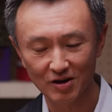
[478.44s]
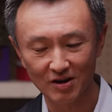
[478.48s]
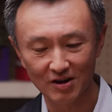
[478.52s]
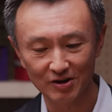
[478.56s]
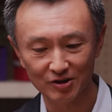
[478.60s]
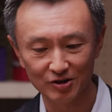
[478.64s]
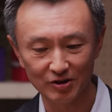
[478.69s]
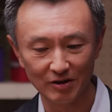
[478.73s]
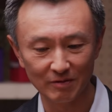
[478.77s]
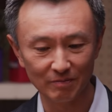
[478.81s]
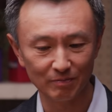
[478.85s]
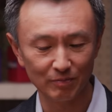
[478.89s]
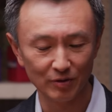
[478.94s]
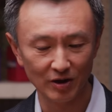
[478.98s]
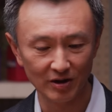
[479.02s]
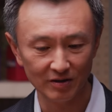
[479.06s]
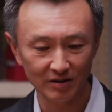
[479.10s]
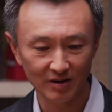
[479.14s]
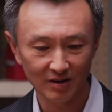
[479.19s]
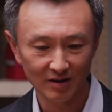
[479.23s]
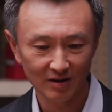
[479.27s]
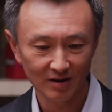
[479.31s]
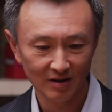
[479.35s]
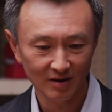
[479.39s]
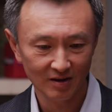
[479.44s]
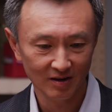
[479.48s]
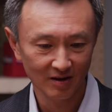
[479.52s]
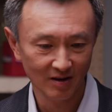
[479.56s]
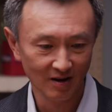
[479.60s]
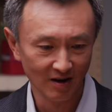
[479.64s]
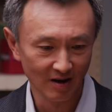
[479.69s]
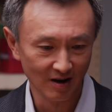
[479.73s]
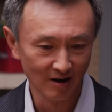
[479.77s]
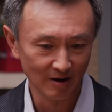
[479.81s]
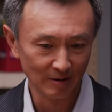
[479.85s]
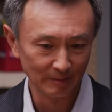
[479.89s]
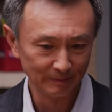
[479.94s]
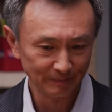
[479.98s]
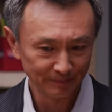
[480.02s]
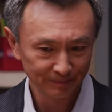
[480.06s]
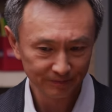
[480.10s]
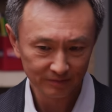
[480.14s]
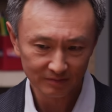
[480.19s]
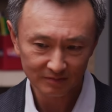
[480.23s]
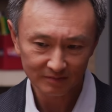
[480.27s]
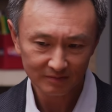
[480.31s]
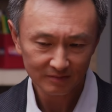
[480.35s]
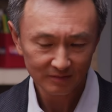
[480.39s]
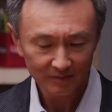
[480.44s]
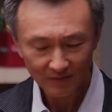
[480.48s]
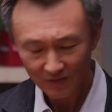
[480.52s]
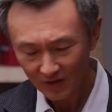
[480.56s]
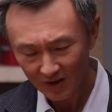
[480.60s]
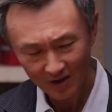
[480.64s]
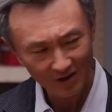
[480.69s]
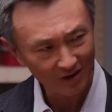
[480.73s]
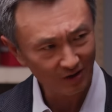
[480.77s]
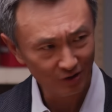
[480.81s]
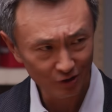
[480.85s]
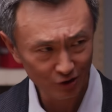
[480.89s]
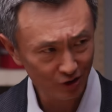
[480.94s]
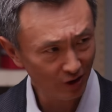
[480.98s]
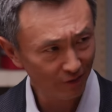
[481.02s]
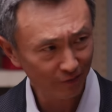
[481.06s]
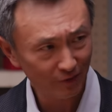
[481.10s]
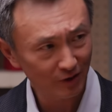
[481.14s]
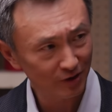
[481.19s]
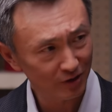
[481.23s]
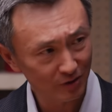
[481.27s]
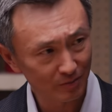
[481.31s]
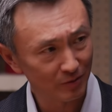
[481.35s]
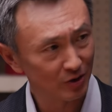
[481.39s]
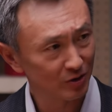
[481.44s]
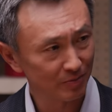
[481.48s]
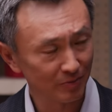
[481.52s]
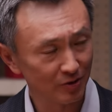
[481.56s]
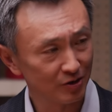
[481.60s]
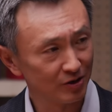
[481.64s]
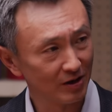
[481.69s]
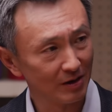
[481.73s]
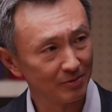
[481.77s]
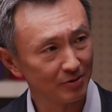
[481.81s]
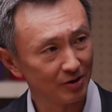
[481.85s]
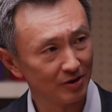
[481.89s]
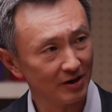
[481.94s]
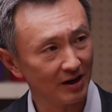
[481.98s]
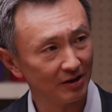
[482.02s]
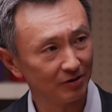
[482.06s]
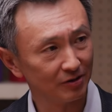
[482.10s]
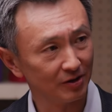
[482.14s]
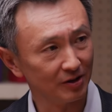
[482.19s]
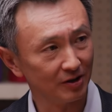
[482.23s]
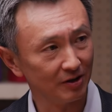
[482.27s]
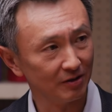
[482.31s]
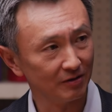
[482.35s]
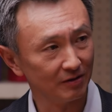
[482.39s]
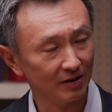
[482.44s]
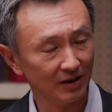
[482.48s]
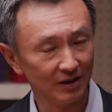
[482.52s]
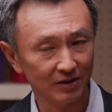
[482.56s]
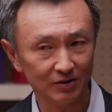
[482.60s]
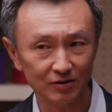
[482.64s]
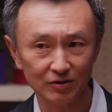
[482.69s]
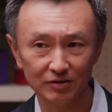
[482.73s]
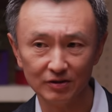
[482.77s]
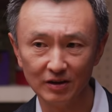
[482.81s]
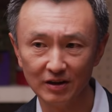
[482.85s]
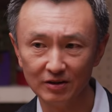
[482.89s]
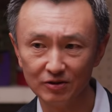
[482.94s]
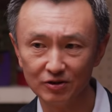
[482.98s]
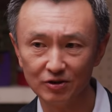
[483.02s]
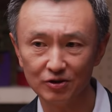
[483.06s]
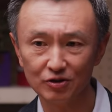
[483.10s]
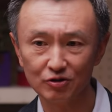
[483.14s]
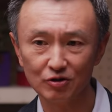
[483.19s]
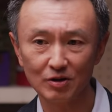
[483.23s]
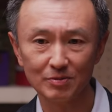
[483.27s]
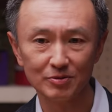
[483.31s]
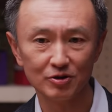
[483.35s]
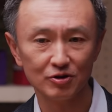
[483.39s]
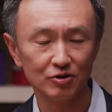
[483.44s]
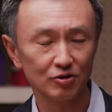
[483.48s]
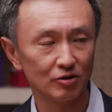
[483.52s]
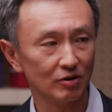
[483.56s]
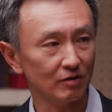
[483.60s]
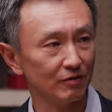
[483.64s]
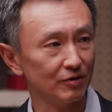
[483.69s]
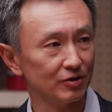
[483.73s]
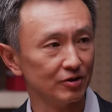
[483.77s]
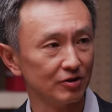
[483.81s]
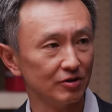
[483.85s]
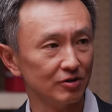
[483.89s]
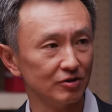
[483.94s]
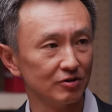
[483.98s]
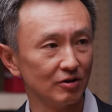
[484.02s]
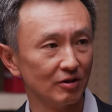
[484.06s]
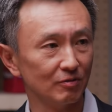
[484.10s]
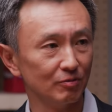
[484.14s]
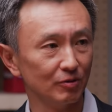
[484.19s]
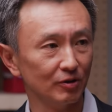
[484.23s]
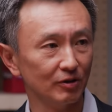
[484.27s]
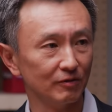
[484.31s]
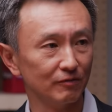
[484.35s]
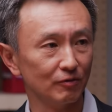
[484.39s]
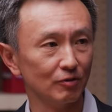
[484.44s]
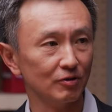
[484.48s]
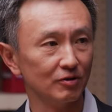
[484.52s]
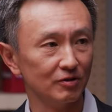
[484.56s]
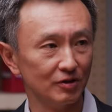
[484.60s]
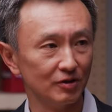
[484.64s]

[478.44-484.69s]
concept, but um, there's definitely a misperception out there that, that subscription services are really for